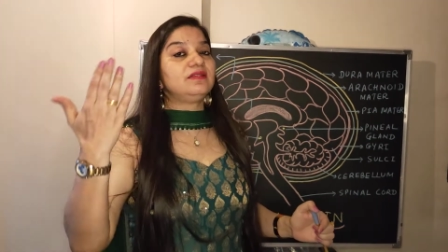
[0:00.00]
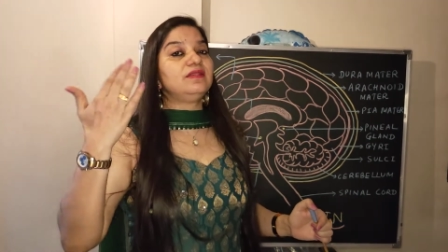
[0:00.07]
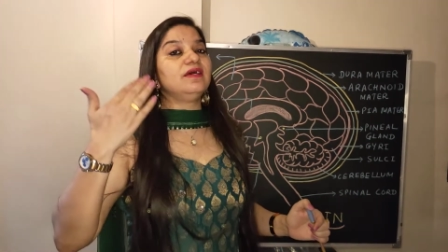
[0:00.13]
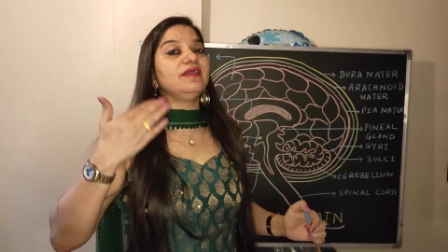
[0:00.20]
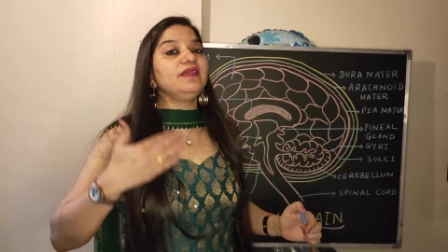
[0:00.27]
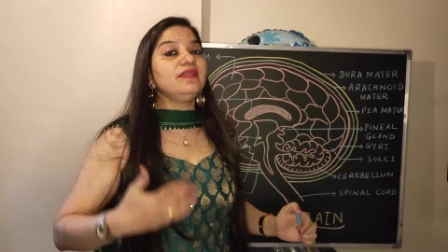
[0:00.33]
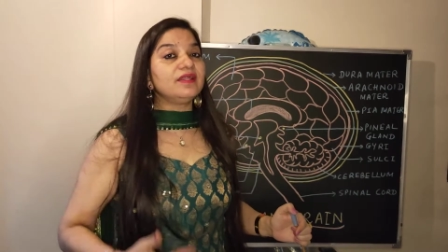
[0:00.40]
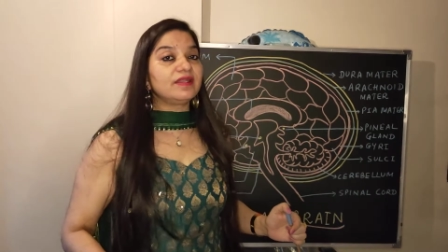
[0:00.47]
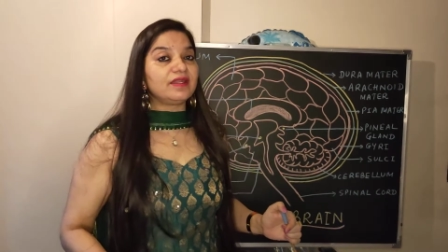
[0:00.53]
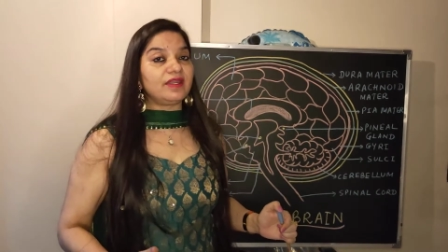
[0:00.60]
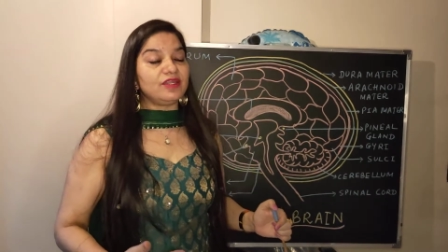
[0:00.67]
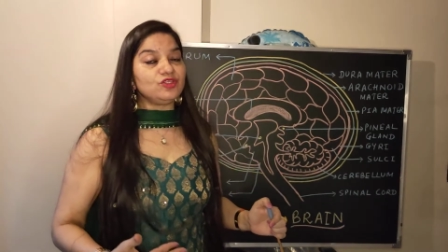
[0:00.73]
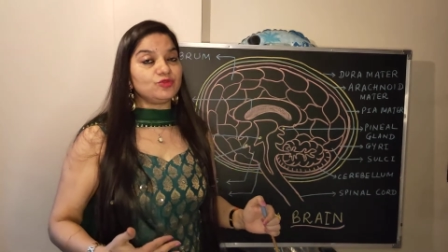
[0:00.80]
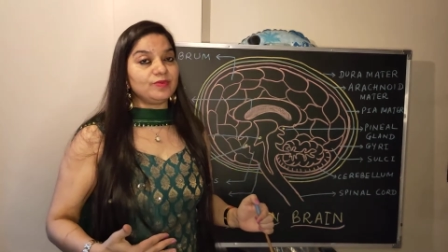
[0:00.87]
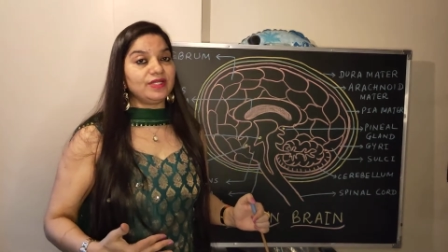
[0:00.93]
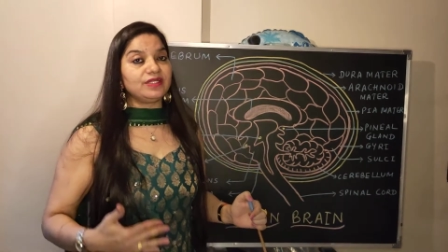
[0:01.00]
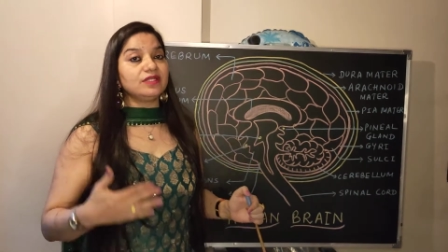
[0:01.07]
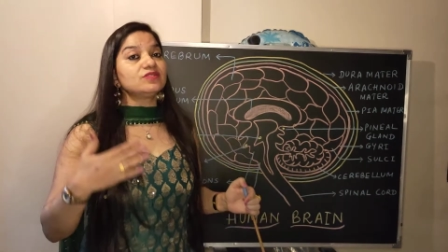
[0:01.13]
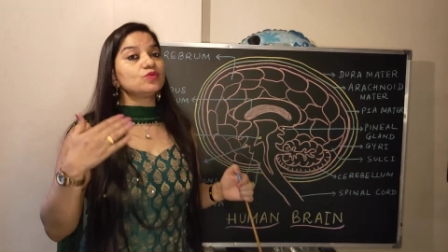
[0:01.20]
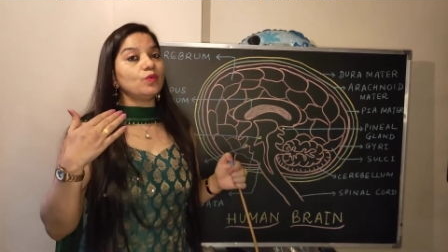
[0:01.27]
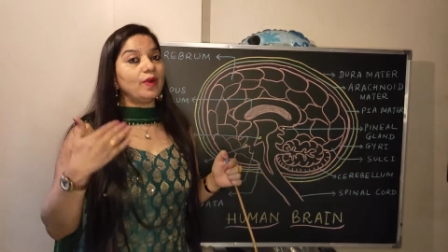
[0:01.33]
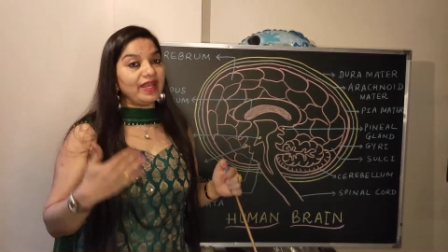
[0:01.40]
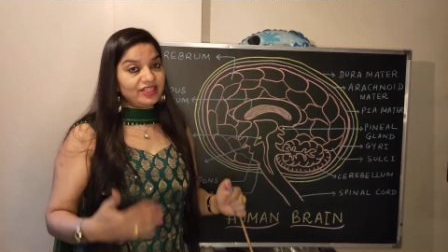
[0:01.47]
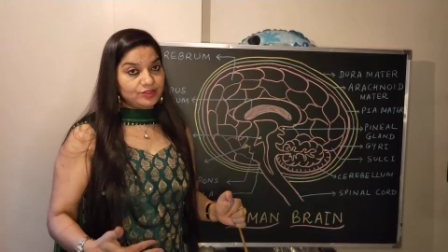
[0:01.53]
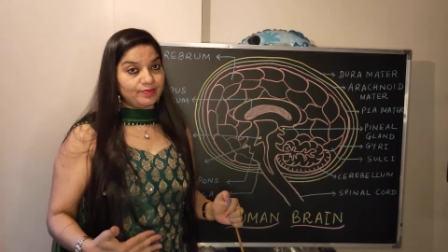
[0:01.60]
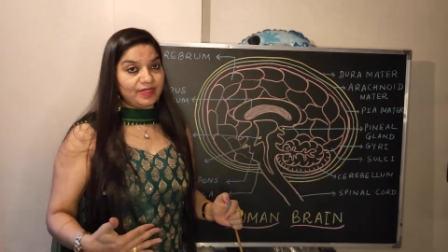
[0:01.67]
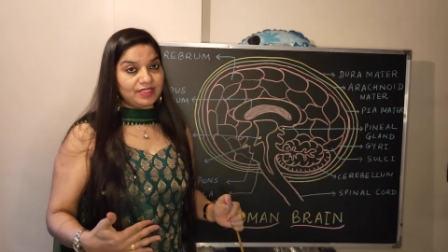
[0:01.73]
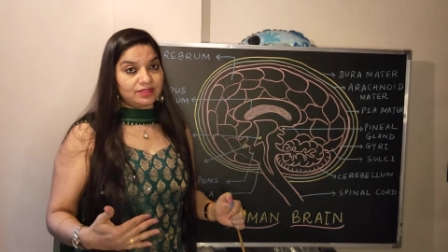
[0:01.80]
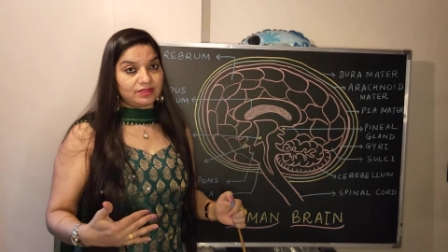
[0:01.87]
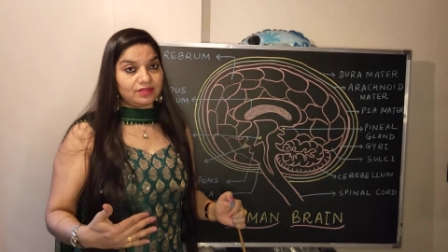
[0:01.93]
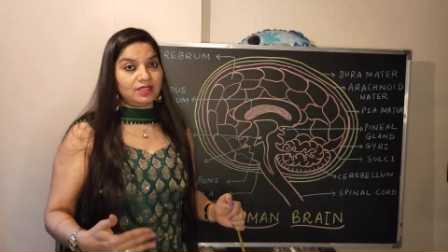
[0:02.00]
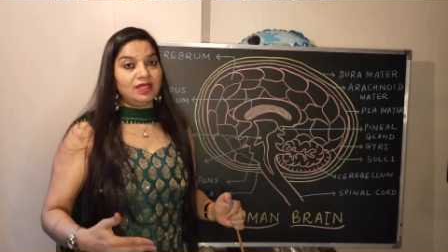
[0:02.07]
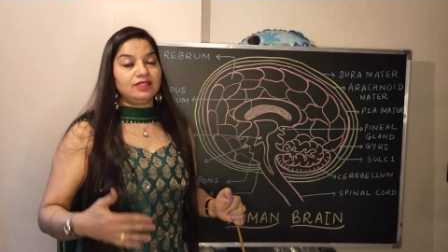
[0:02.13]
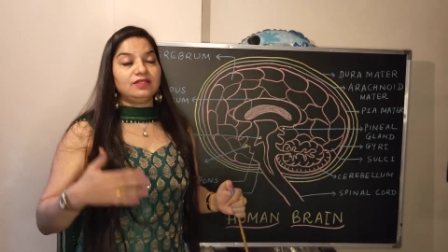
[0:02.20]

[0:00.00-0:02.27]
The inner arrangement is white matter.